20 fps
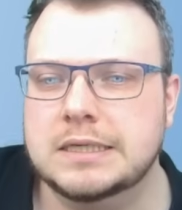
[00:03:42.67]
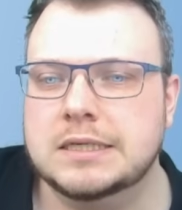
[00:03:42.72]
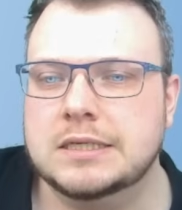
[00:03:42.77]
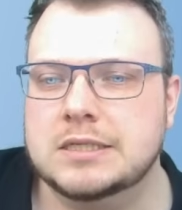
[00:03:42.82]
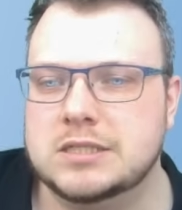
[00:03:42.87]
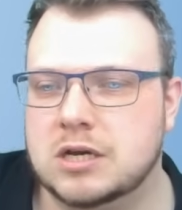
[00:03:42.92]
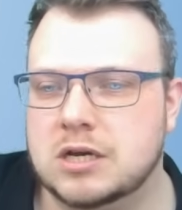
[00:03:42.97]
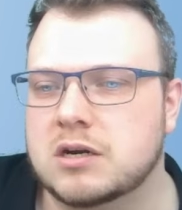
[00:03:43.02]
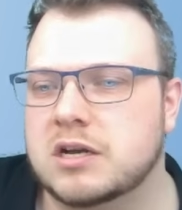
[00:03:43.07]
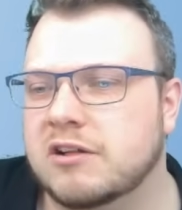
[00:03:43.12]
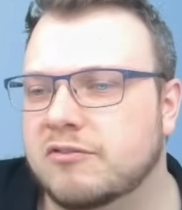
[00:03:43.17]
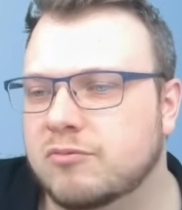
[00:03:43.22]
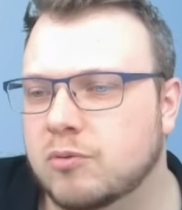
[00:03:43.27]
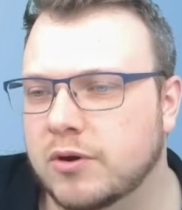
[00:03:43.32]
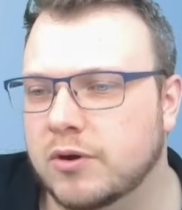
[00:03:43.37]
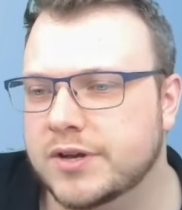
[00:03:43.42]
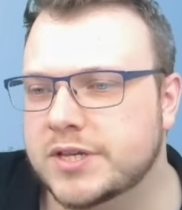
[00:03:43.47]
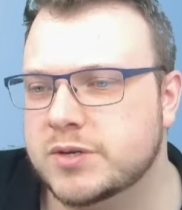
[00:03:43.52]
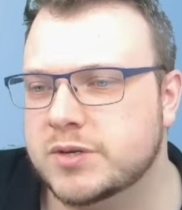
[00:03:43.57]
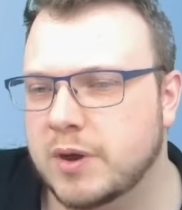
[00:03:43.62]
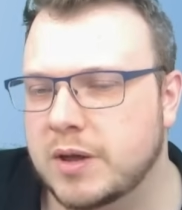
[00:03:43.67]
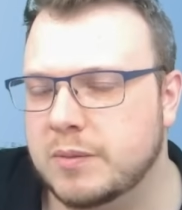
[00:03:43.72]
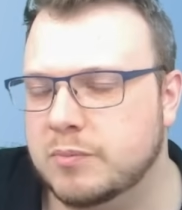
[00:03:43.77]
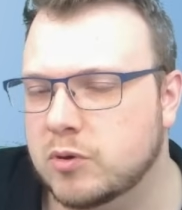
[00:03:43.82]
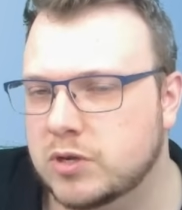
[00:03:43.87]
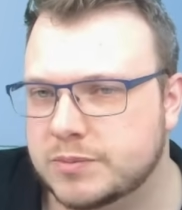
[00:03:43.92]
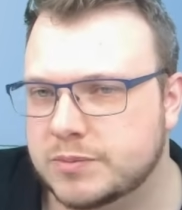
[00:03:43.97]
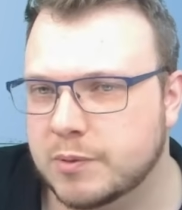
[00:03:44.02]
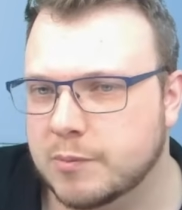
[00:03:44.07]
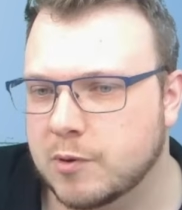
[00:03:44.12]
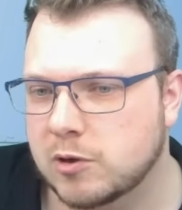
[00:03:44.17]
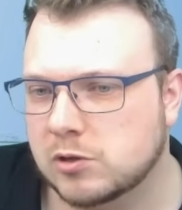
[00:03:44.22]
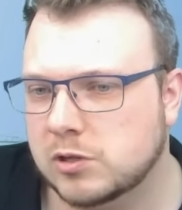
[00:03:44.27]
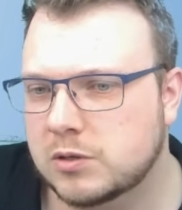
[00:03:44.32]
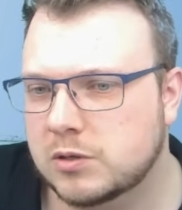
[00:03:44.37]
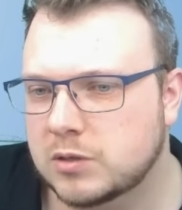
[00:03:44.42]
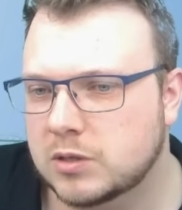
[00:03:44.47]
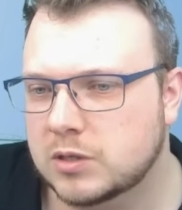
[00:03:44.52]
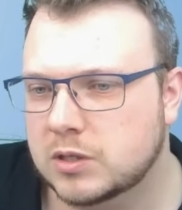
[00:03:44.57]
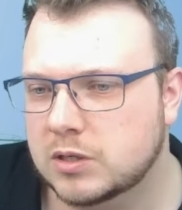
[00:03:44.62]
Dark Elf Warriors are 8 points per model,
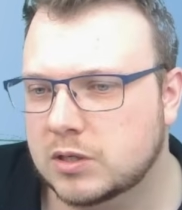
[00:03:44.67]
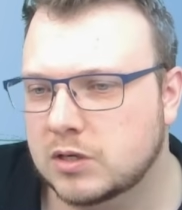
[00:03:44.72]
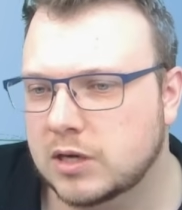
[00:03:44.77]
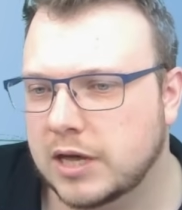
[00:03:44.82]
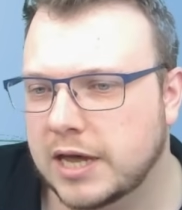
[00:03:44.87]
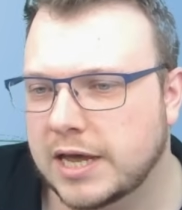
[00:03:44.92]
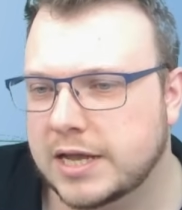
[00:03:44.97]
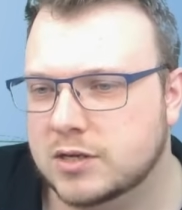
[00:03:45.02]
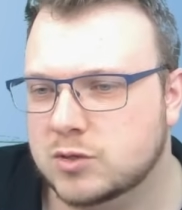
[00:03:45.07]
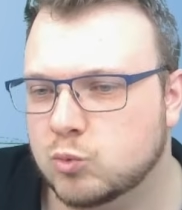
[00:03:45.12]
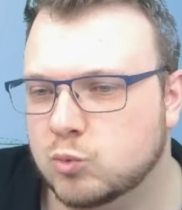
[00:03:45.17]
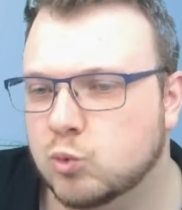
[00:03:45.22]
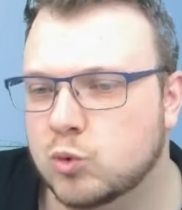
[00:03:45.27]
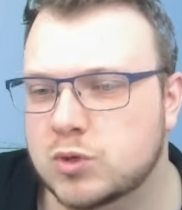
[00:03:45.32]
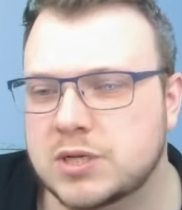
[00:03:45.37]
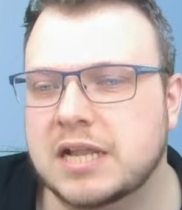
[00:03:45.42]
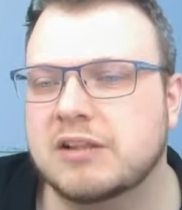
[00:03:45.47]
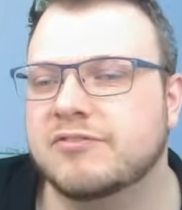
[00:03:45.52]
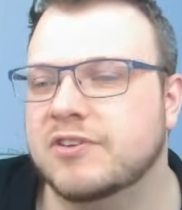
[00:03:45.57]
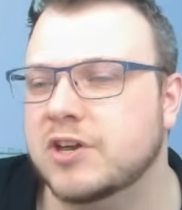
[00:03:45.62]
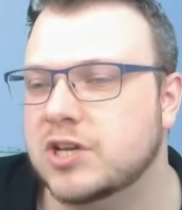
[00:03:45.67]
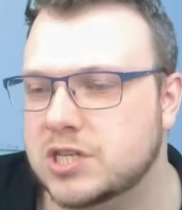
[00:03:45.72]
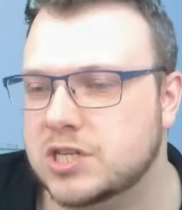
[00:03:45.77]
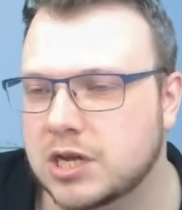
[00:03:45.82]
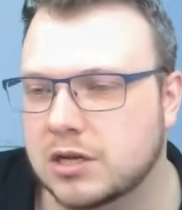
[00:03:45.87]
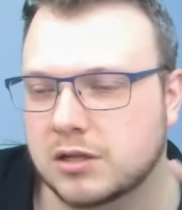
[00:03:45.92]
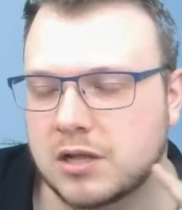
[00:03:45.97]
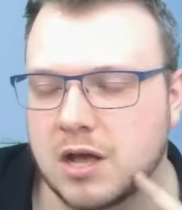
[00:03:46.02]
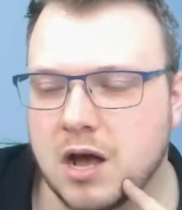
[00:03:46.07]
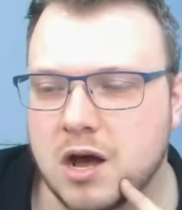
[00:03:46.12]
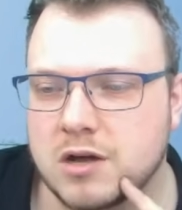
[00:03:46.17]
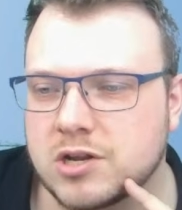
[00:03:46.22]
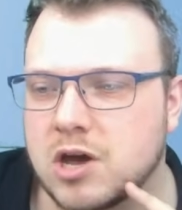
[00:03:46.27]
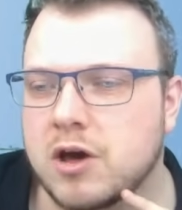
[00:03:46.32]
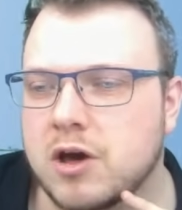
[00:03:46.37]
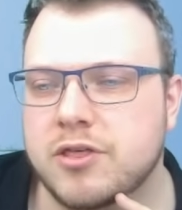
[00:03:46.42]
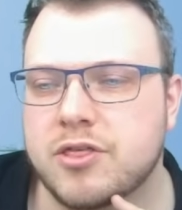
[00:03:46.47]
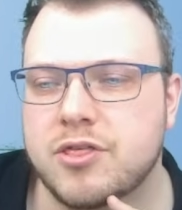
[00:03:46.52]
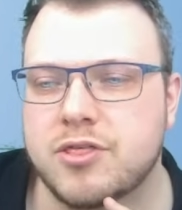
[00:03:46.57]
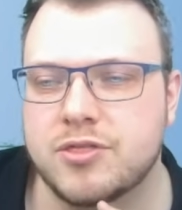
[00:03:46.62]
and Wood Elf Eternal Guard
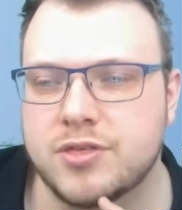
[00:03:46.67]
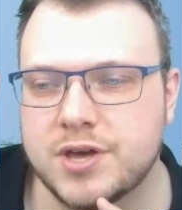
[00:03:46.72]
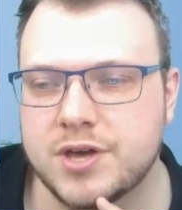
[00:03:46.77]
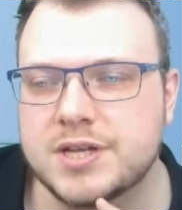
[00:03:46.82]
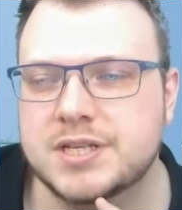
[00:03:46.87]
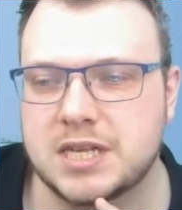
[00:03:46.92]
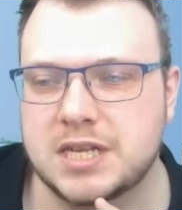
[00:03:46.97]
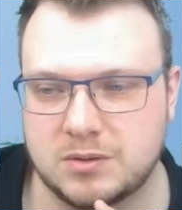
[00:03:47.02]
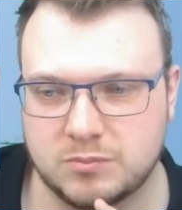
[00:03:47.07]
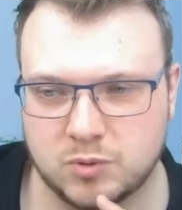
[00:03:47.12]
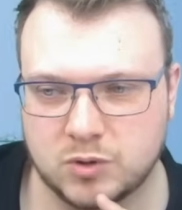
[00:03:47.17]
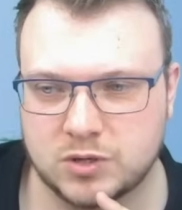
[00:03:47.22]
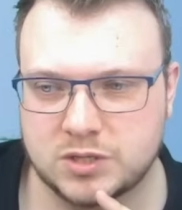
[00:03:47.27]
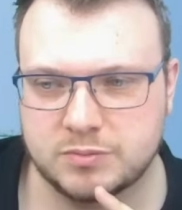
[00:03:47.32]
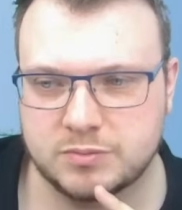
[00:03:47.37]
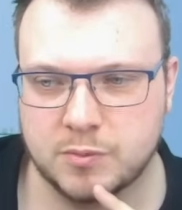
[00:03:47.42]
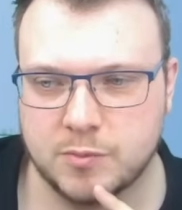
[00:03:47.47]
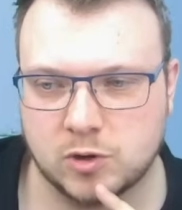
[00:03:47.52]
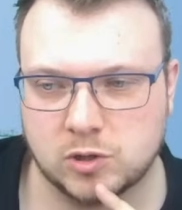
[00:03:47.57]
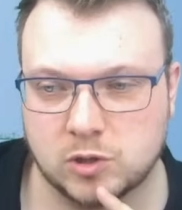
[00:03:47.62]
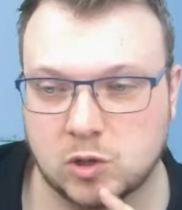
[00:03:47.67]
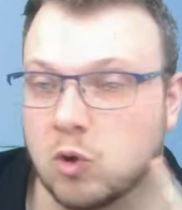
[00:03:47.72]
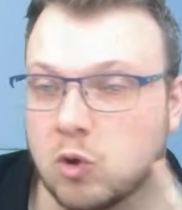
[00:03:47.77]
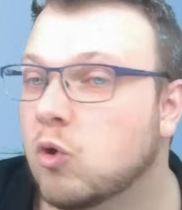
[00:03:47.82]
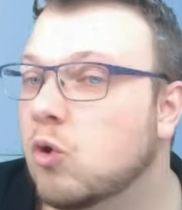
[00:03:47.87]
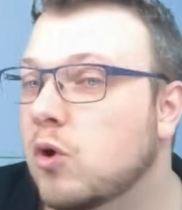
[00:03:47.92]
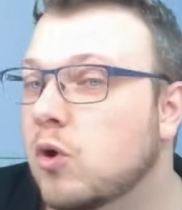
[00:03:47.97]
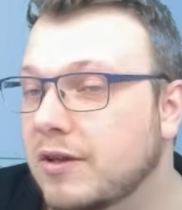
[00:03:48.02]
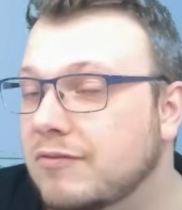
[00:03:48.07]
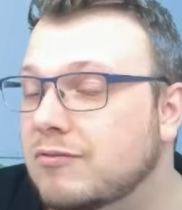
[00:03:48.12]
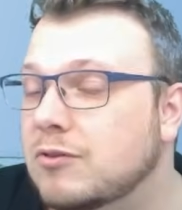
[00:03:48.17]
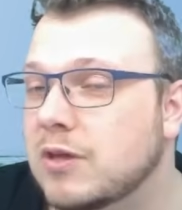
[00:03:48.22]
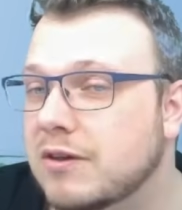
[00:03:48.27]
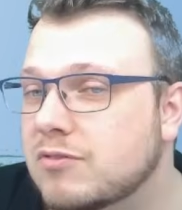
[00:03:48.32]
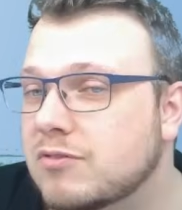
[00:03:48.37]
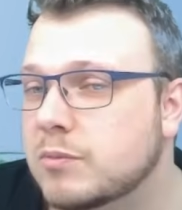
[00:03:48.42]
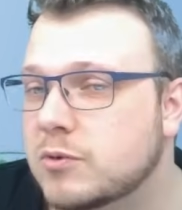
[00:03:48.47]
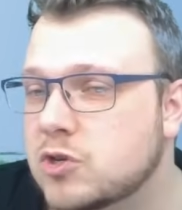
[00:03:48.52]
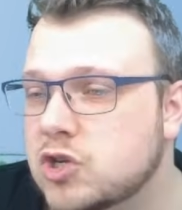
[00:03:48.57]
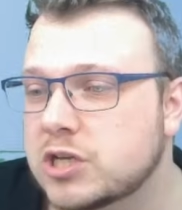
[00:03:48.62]
are 13 points per model, or if you give
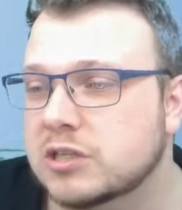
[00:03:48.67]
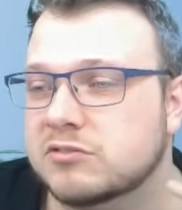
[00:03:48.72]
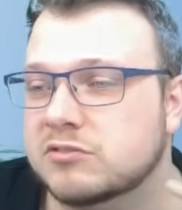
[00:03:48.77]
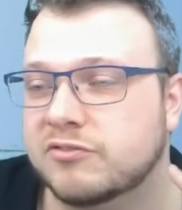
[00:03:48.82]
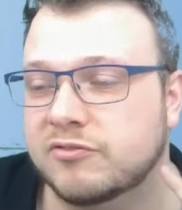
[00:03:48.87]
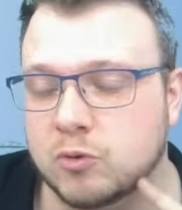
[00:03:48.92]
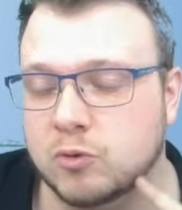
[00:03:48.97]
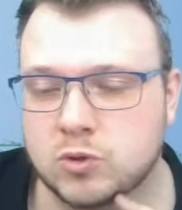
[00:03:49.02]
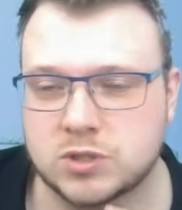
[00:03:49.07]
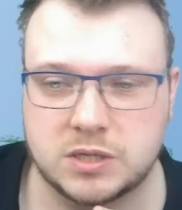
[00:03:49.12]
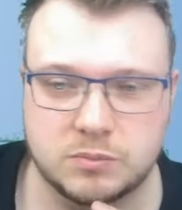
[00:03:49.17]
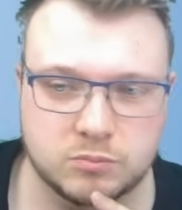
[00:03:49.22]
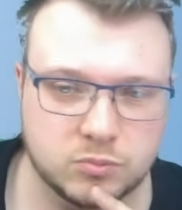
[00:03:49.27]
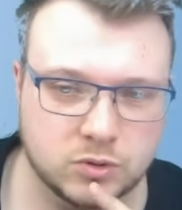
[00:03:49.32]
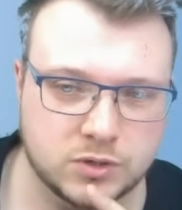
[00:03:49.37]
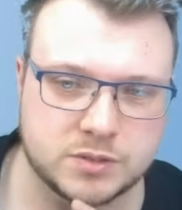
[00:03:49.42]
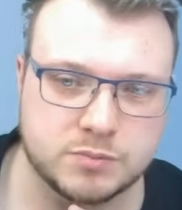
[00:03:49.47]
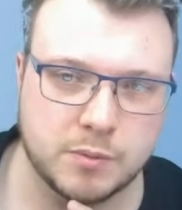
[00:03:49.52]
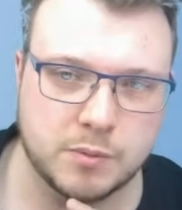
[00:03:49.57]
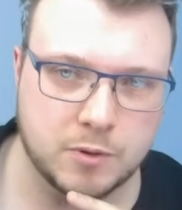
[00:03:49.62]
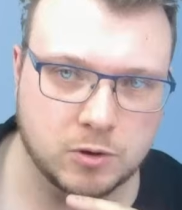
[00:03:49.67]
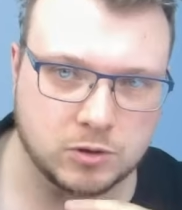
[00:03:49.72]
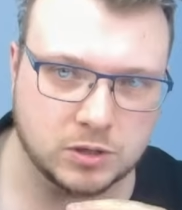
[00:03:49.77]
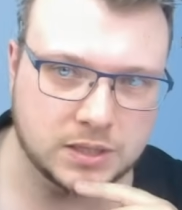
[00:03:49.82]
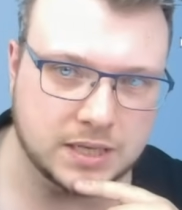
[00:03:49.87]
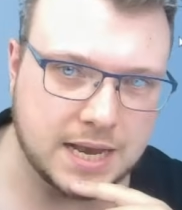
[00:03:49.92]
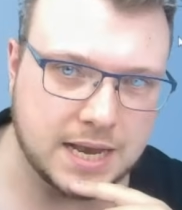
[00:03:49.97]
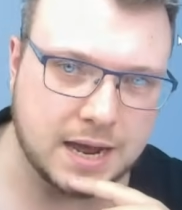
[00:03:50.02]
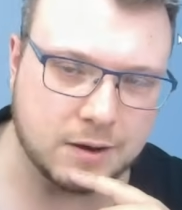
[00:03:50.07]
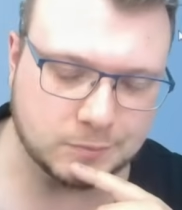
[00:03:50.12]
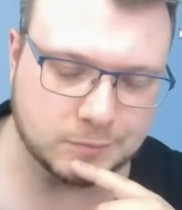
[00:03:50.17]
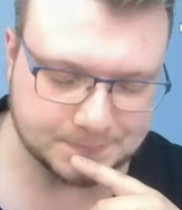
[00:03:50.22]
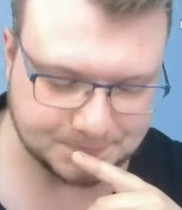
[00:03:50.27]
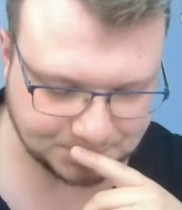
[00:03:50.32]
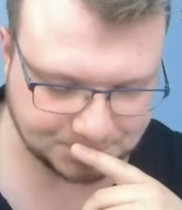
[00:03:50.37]
them a shield, 14 points per model. Now,